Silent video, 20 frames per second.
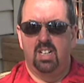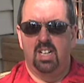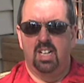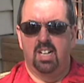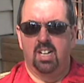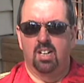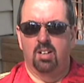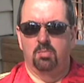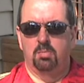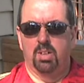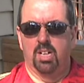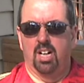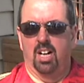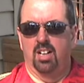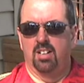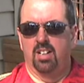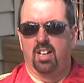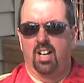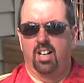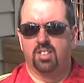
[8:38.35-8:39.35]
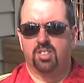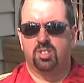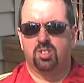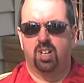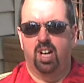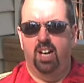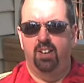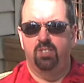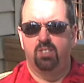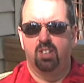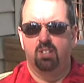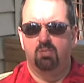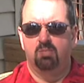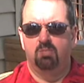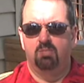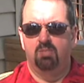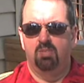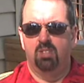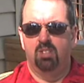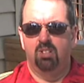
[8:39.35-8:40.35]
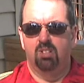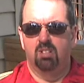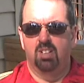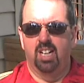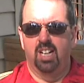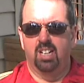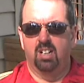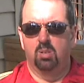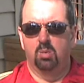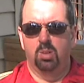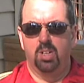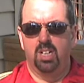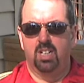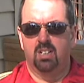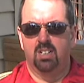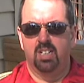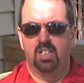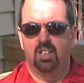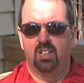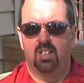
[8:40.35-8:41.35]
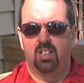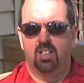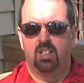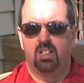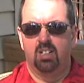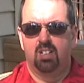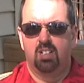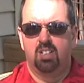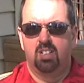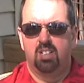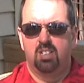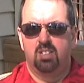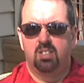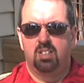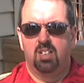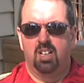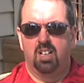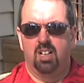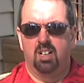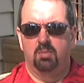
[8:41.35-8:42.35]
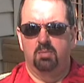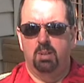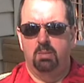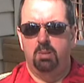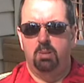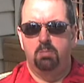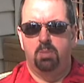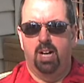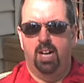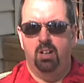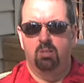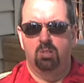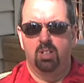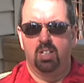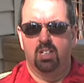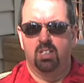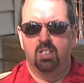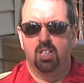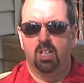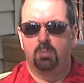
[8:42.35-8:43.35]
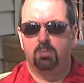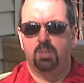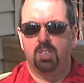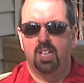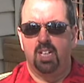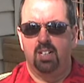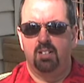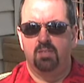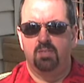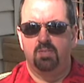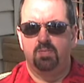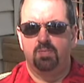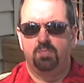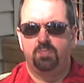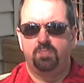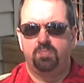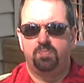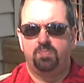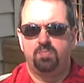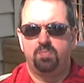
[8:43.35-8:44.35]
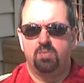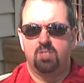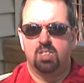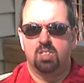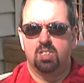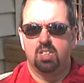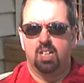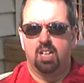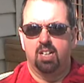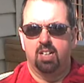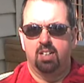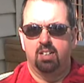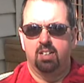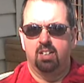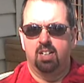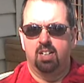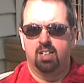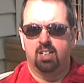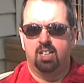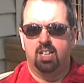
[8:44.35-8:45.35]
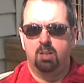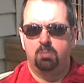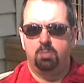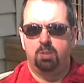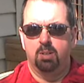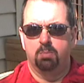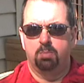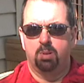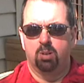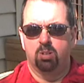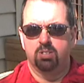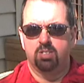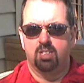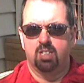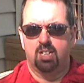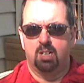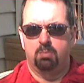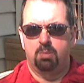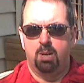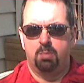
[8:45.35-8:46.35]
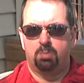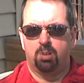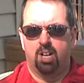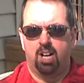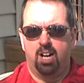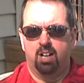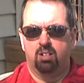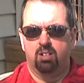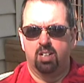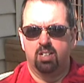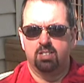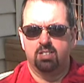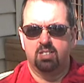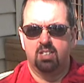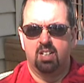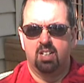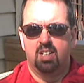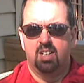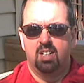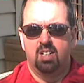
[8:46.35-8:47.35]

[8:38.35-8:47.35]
And but I'll strive to do like a weekly or maybe bi-weekly update, and keep you posted on my progress.